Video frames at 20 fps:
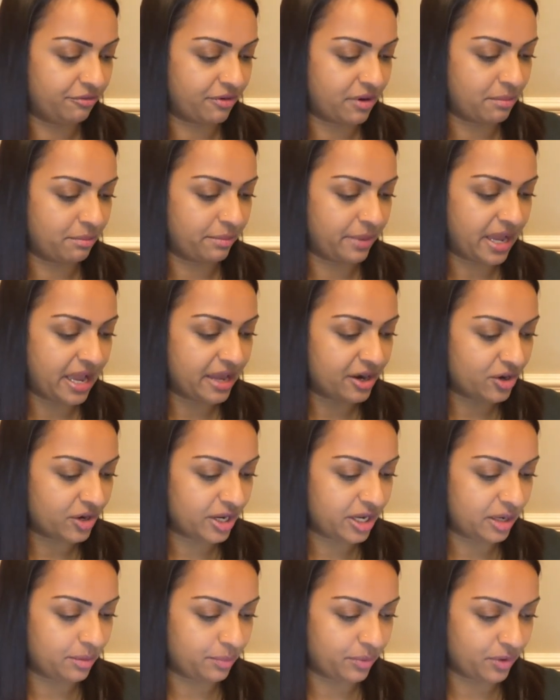from
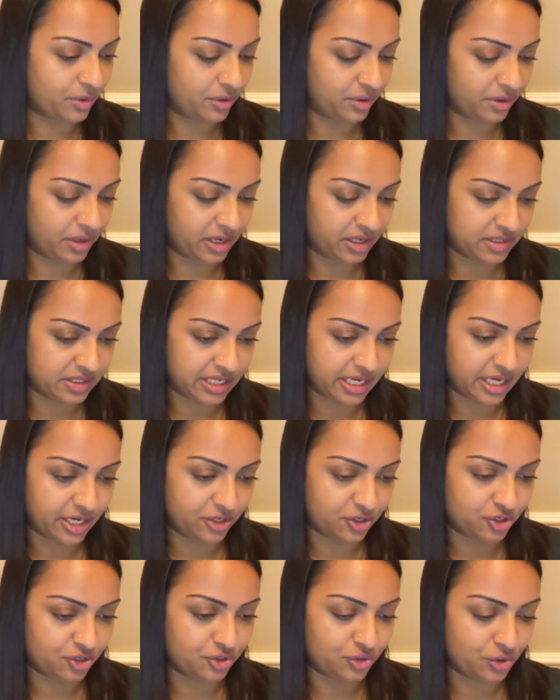Pattern Keeper, because I
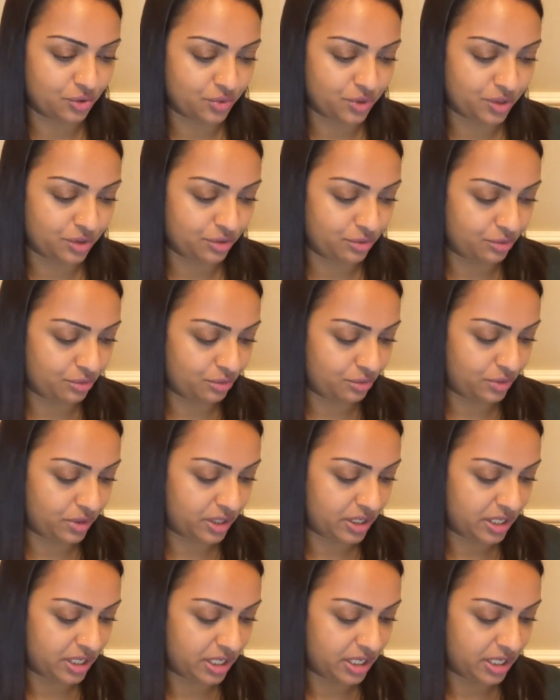can show you.